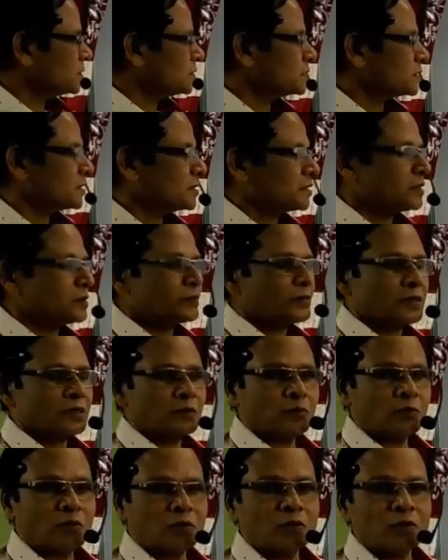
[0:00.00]
This is nothing but
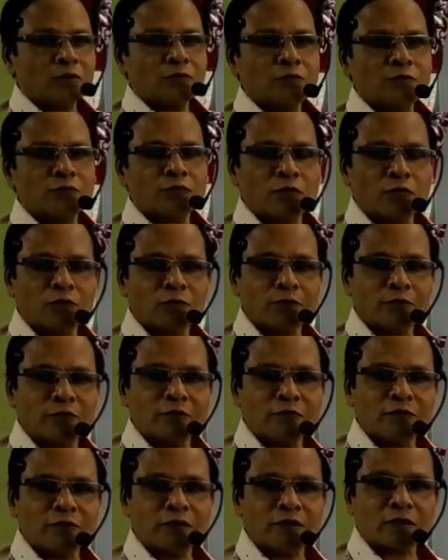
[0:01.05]
the bond formed
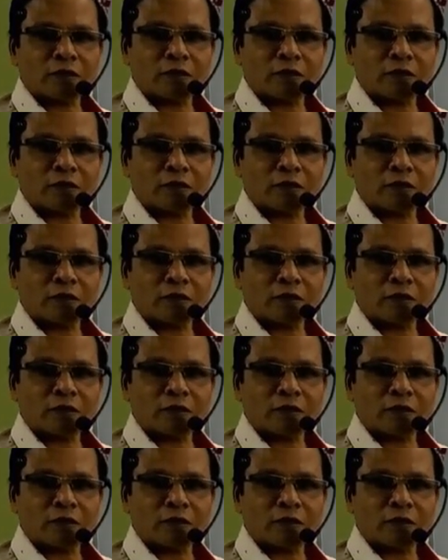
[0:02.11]
between